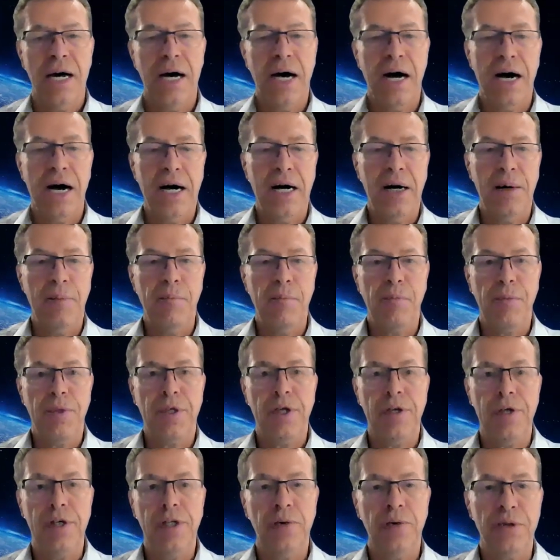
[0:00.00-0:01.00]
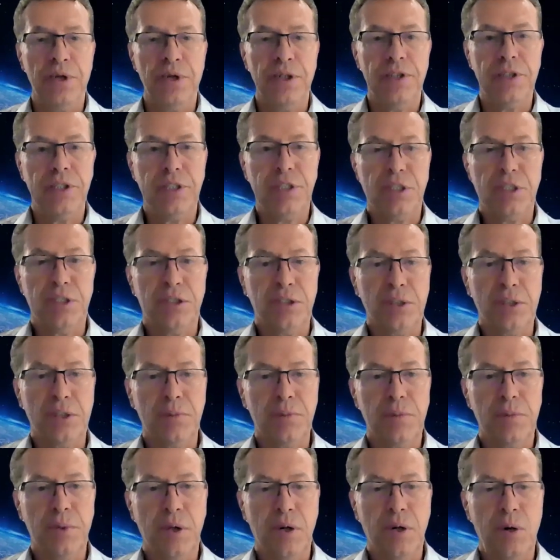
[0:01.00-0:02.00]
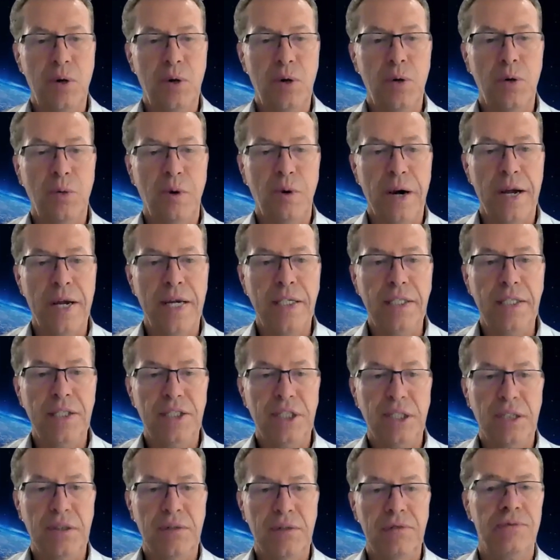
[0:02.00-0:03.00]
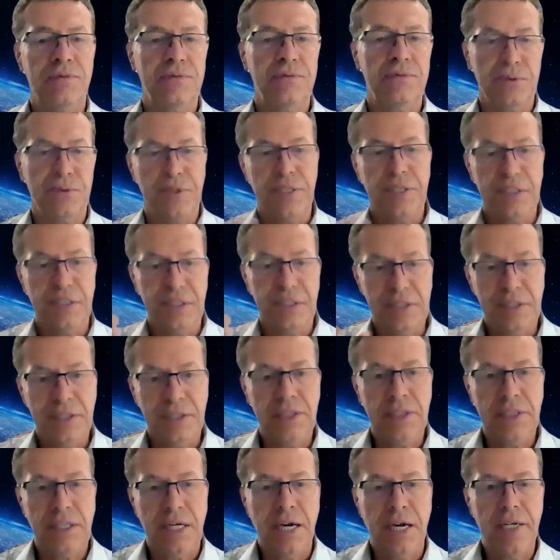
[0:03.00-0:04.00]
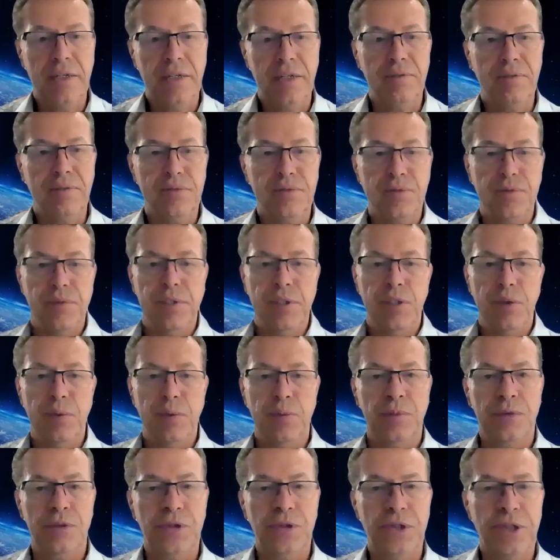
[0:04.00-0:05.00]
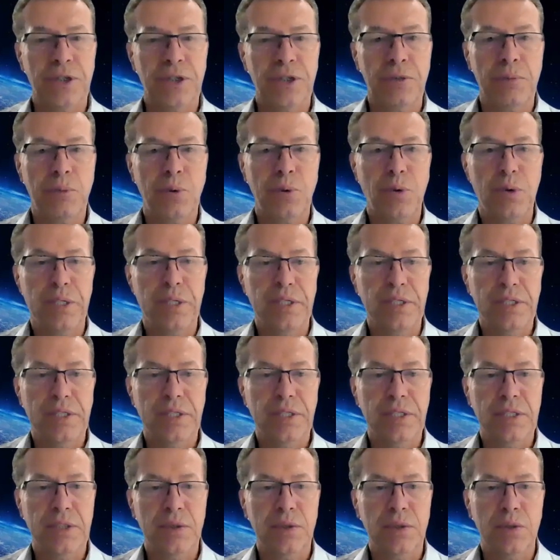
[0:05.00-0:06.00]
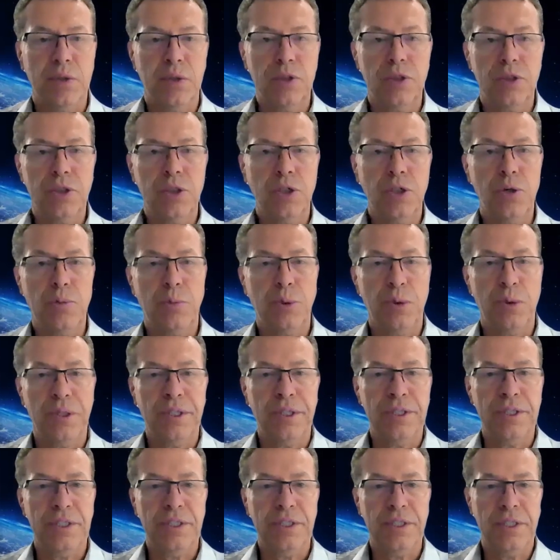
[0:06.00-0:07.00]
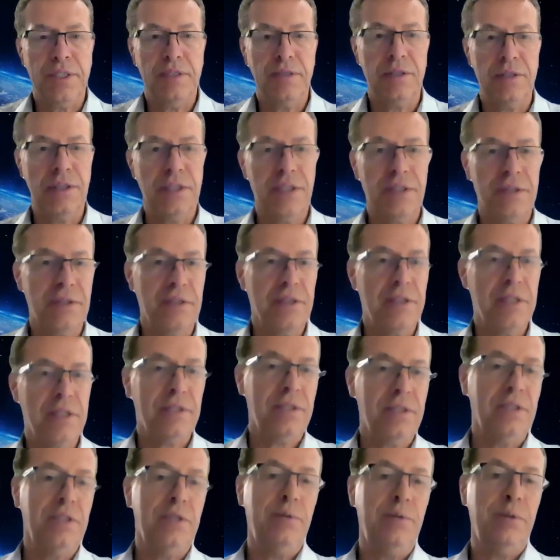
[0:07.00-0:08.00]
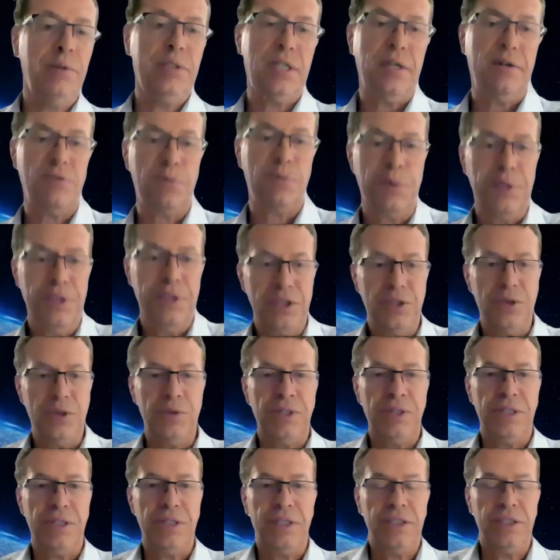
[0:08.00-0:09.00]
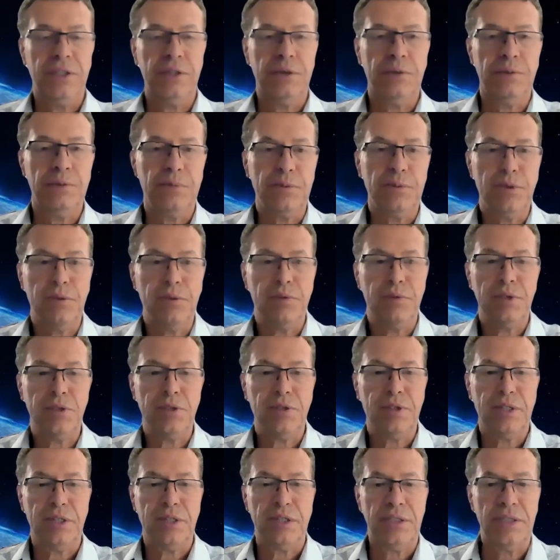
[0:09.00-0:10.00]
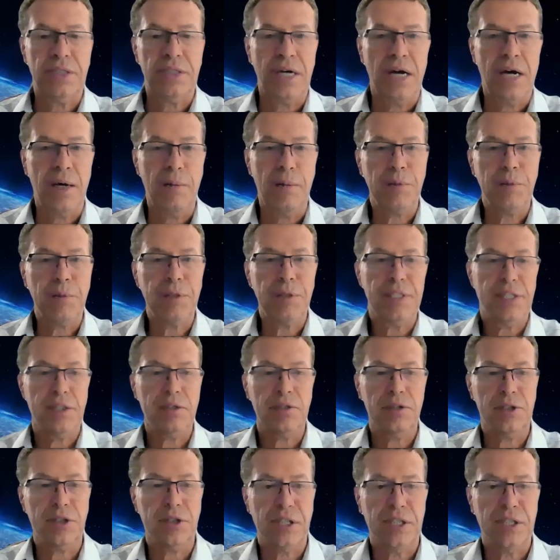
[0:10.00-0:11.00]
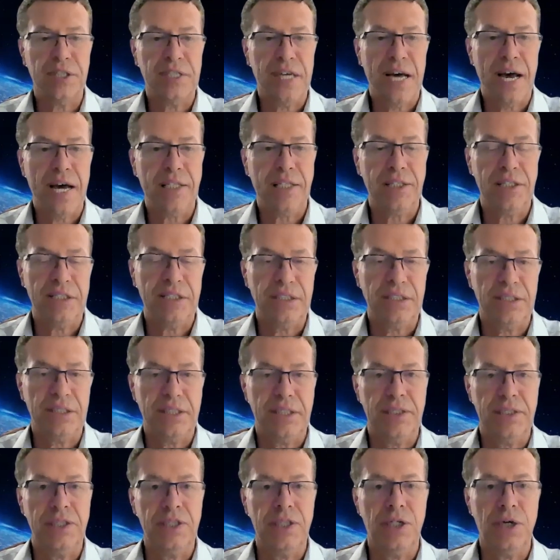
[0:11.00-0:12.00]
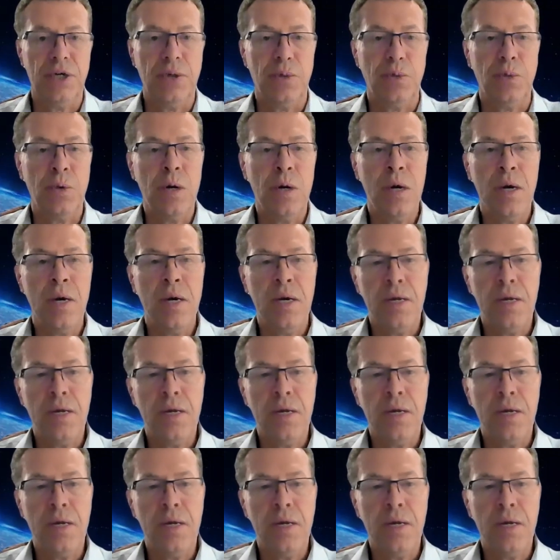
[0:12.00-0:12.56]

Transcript: You know, there just are a whole range of these kind of, you know, trigger points or choke points that the U.S. government is using to restrict particular transactions. And so,